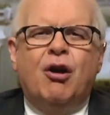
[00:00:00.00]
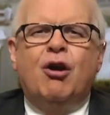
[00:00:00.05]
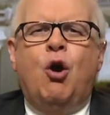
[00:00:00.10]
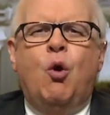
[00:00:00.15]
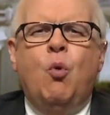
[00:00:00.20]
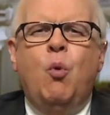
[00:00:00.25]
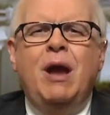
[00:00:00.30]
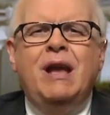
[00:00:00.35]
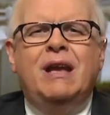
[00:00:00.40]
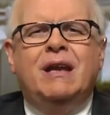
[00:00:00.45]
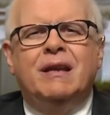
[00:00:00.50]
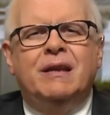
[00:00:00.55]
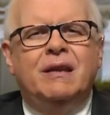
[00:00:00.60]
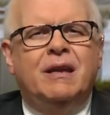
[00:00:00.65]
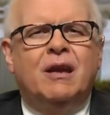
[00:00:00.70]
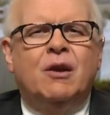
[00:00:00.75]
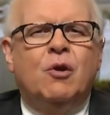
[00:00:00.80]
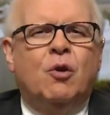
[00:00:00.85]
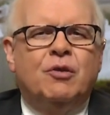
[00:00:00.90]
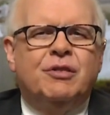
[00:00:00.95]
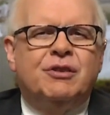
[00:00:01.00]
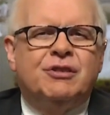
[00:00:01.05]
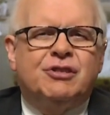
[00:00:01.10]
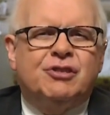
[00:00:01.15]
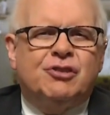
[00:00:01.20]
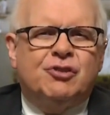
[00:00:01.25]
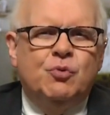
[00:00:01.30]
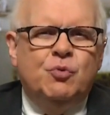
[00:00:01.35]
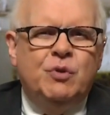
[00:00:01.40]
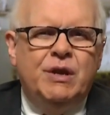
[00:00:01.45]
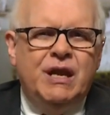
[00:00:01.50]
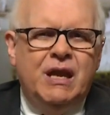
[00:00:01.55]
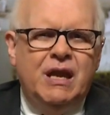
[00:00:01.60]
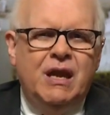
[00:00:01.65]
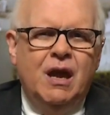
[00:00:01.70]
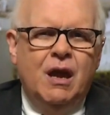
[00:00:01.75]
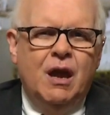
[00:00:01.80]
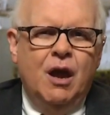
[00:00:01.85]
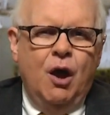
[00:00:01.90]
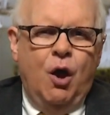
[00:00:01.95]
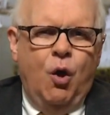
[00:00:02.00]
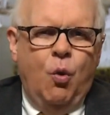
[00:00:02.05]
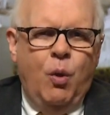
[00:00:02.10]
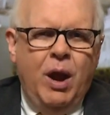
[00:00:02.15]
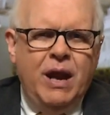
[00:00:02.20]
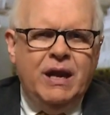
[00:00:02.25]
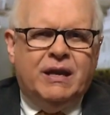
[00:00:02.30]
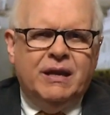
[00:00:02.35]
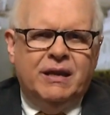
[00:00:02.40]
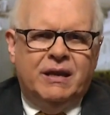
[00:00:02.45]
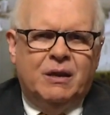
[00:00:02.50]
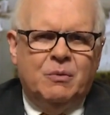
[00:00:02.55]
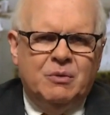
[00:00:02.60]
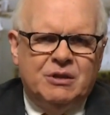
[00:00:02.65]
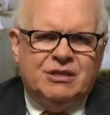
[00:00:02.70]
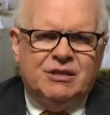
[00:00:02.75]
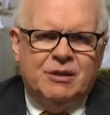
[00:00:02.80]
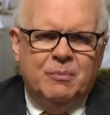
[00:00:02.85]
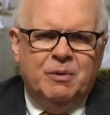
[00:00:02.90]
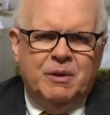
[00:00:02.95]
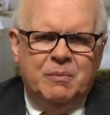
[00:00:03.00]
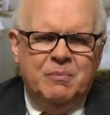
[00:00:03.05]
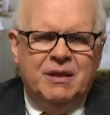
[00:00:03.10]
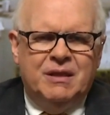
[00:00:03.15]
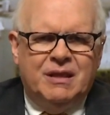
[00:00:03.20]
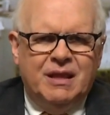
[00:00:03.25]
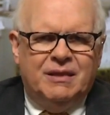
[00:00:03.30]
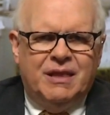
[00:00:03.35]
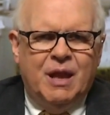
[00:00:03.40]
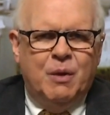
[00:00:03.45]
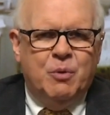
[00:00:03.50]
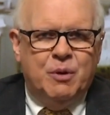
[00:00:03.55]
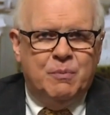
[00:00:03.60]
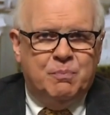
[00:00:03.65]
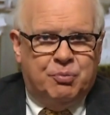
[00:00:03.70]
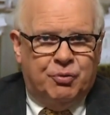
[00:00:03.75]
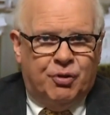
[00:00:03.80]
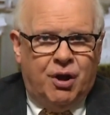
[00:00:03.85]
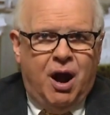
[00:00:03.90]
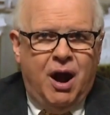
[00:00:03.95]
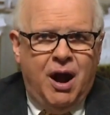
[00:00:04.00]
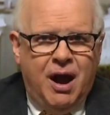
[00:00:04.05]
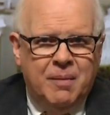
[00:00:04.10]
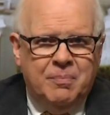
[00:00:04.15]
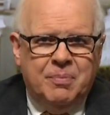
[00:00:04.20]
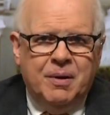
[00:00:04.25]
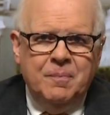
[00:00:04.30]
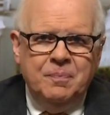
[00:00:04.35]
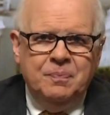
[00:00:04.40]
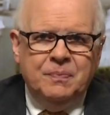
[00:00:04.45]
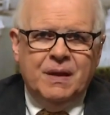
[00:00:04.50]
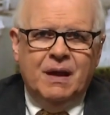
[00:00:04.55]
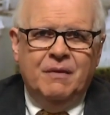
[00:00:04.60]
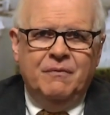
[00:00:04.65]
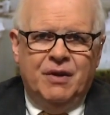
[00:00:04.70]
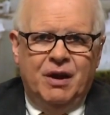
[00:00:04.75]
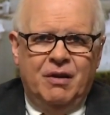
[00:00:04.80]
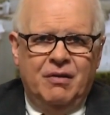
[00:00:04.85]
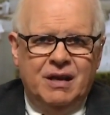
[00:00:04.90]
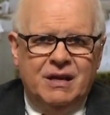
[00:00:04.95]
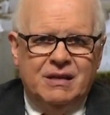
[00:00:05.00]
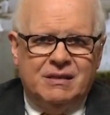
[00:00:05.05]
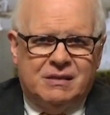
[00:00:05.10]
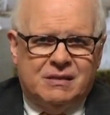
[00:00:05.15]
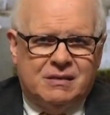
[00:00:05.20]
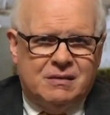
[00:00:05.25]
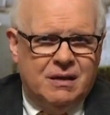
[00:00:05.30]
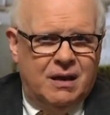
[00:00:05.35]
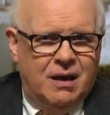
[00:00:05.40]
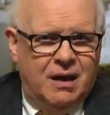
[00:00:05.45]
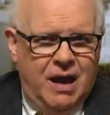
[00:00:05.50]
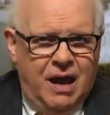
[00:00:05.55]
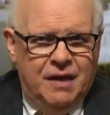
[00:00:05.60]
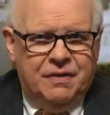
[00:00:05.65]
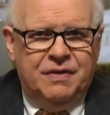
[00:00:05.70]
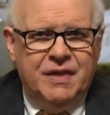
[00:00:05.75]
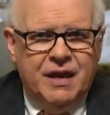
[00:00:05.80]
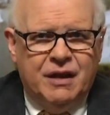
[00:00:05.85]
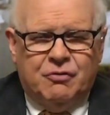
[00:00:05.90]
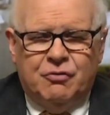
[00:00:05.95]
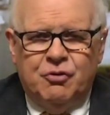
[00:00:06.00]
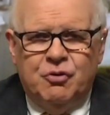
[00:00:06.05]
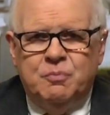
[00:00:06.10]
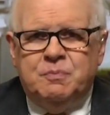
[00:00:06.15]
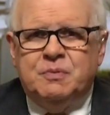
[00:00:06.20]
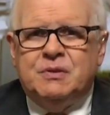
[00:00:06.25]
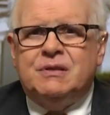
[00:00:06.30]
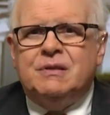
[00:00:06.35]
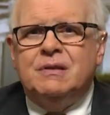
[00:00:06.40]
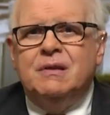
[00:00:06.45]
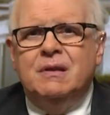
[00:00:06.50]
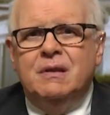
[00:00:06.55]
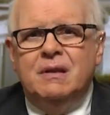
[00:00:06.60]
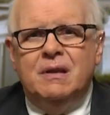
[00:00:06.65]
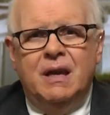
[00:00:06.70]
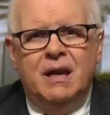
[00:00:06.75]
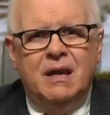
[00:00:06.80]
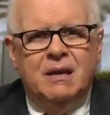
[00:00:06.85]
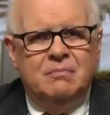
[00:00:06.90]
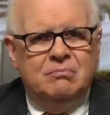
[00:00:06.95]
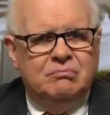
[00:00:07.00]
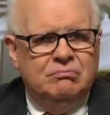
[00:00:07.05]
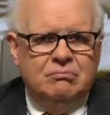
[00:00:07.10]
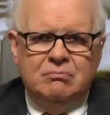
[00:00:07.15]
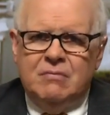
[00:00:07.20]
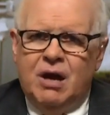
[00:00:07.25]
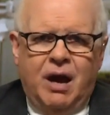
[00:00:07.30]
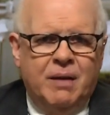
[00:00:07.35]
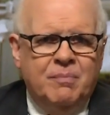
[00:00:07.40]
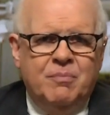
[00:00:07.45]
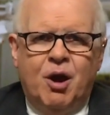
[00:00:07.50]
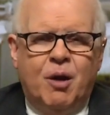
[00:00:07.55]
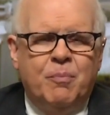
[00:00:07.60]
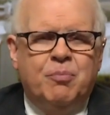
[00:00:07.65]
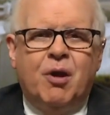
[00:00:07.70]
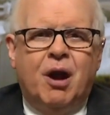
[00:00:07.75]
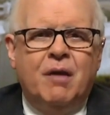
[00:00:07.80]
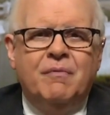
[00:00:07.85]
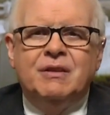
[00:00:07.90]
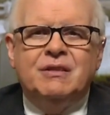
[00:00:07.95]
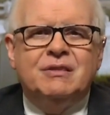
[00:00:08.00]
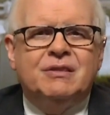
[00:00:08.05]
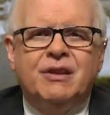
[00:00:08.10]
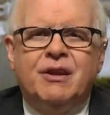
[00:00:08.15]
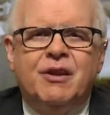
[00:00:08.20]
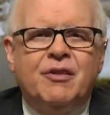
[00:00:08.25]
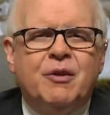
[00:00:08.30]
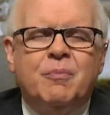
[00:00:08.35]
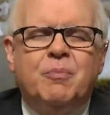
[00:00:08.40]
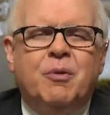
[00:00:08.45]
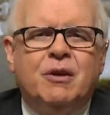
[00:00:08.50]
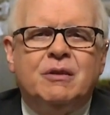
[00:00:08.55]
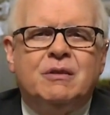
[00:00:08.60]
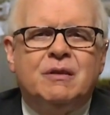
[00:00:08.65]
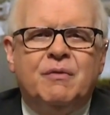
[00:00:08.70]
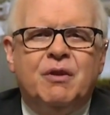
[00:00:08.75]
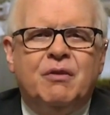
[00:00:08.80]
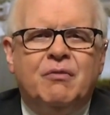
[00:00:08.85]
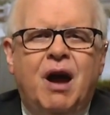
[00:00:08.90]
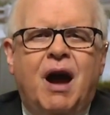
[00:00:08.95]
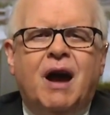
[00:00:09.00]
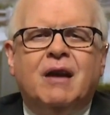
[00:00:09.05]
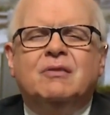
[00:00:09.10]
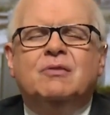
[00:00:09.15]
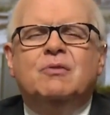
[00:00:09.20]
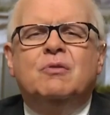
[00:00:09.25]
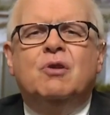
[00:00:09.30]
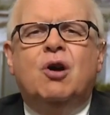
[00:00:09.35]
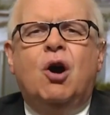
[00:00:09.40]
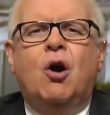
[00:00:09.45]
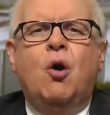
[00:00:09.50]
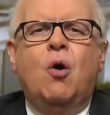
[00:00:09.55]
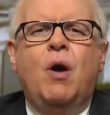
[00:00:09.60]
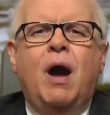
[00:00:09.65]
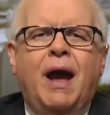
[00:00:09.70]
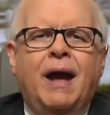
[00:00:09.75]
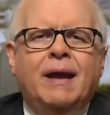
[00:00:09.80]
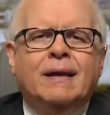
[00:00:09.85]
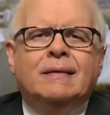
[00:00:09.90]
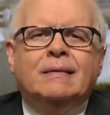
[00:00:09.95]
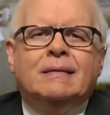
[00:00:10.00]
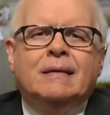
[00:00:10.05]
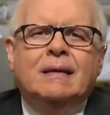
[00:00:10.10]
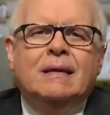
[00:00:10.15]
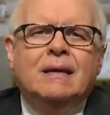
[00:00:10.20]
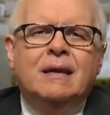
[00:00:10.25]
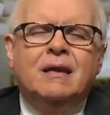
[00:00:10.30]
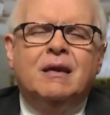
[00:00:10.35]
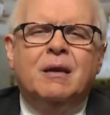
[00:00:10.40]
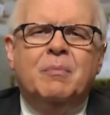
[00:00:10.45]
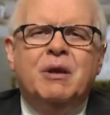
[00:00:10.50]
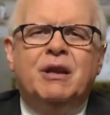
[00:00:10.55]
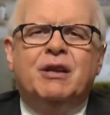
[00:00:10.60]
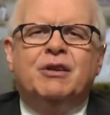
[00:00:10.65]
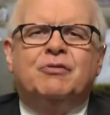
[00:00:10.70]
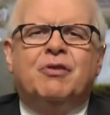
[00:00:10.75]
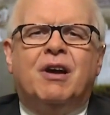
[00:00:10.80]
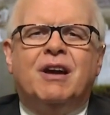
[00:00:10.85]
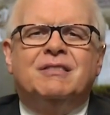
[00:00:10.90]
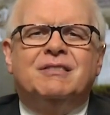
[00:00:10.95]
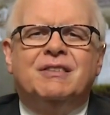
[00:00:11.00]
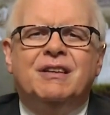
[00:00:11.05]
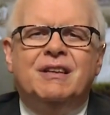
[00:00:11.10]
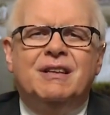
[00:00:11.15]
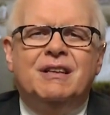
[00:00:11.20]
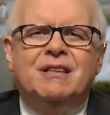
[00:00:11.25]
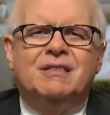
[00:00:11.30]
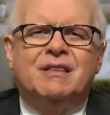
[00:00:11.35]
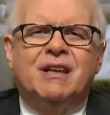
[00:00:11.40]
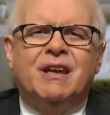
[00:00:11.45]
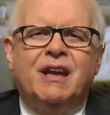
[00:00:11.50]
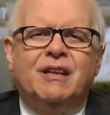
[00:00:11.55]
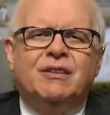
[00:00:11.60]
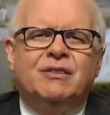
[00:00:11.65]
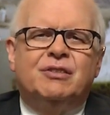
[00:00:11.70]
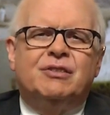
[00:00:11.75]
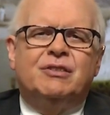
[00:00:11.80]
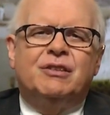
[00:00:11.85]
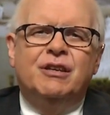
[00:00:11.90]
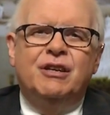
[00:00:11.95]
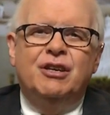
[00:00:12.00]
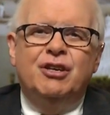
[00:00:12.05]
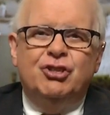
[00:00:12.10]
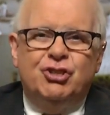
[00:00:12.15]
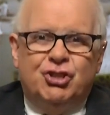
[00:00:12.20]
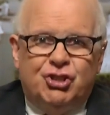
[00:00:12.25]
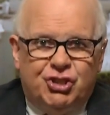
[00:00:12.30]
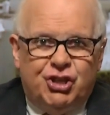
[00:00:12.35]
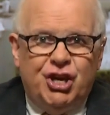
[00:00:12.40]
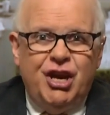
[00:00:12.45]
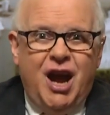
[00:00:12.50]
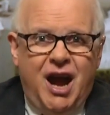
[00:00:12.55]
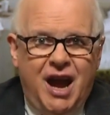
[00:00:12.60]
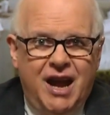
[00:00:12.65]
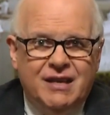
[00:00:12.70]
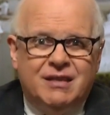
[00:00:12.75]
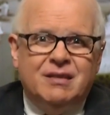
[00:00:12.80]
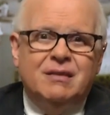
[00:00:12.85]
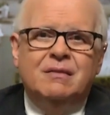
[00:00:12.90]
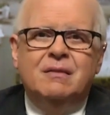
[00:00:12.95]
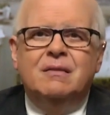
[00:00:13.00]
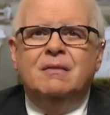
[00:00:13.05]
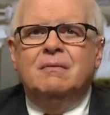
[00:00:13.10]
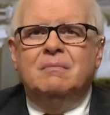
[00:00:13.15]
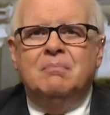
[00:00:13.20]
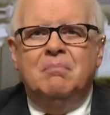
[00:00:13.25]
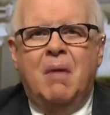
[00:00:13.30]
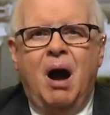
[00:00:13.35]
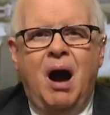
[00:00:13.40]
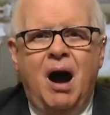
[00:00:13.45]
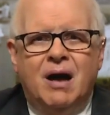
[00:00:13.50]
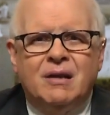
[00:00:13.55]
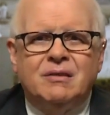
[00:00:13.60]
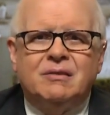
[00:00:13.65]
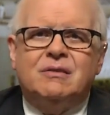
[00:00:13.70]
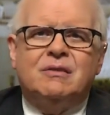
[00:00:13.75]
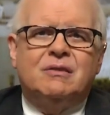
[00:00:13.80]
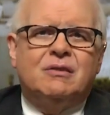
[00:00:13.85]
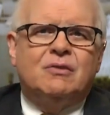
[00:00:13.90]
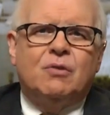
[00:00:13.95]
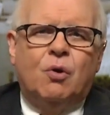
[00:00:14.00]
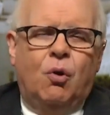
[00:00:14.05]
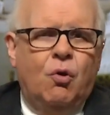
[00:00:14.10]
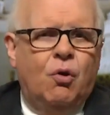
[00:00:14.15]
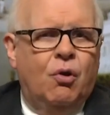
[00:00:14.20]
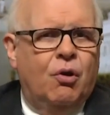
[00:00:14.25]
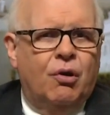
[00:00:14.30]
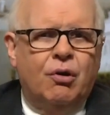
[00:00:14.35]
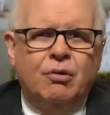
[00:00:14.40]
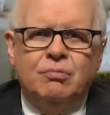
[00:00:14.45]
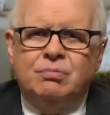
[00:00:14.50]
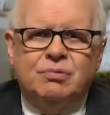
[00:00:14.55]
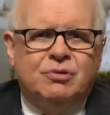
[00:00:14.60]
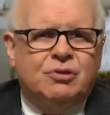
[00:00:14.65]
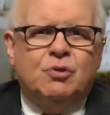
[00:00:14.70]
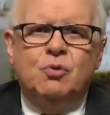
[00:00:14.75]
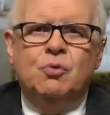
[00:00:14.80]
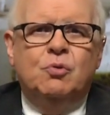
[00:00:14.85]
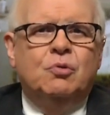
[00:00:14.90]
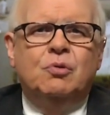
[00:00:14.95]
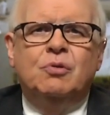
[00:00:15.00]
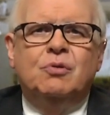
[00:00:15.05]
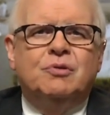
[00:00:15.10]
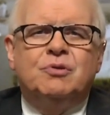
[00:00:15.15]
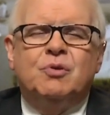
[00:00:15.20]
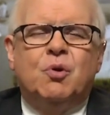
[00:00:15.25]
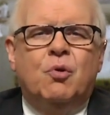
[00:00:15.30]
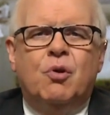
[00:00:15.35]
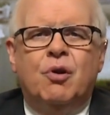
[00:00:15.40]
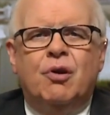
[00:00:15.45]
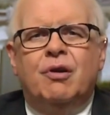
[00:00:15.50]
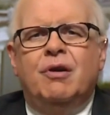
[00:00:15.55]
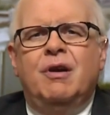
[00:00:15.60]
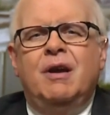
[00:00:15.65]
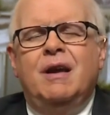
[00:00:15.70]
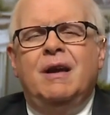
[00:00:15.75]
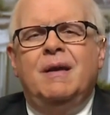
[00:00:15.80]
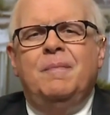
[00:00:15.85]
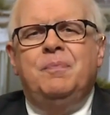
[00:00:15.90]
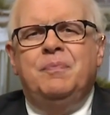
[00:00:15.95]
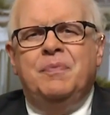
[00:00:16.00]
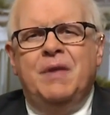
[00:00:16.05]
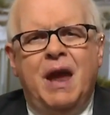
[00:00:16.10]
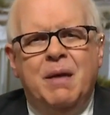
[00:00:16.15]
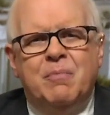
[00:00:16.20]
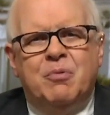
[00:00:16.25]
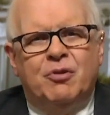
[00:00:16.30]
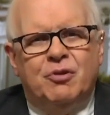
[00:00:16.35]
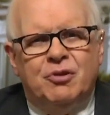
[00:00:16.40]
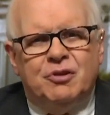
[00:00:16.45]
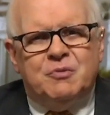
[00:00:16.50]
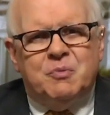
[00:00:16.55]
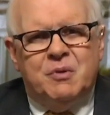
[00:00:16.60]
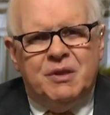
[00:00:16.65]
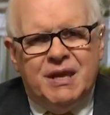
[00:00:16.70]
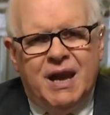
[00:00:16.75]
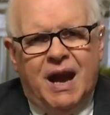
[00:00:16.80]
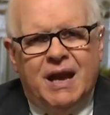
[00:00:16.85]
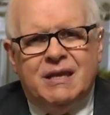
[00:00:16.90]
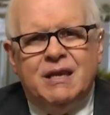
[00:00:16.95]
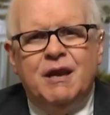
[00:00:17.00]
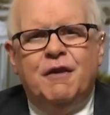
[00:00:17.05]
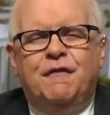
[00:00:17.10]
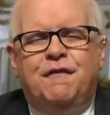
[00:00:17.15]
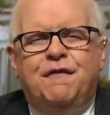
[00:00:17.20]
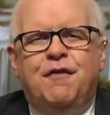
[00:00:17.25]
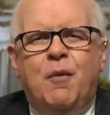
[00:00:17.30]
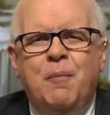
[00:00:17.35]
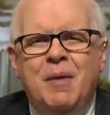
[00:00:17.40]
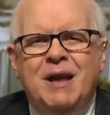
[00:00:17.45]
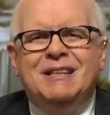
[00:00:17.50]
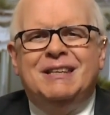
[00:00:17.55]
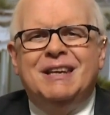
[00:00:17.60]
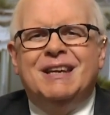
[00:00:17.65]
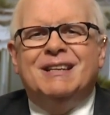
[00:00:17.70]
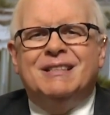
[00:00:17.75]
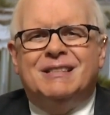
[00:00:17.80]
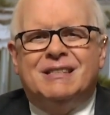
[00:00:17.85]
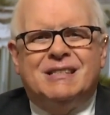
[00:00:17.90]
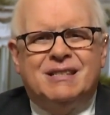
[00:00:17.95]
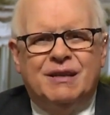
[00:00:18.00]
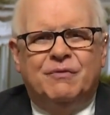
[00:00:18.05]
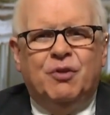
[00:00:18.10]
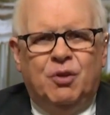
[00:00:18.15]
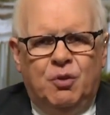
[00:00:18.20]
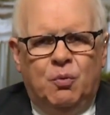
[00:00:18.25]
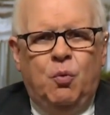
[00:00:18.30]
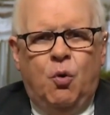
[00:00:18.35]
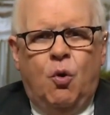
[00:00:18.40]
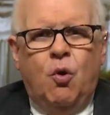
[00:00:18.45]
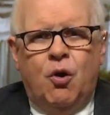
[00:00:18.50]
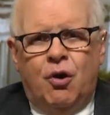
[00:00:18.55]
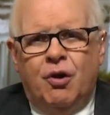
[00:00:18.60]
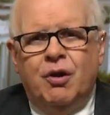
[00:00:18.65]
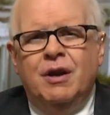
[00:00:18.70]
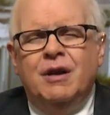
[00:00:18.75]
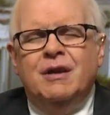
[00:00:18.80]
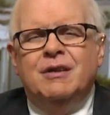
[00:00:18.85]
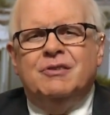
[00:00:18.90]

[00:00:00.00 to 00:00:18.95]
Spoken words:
Awakening, or the Sunni Awakening, which simply meant that they would bribe various ethnic groups in Anbar province and other parts of Iraq to go and commit atrocities against Shiite mosques or schools or neighborhoods, with the idea of fomenting a civil war.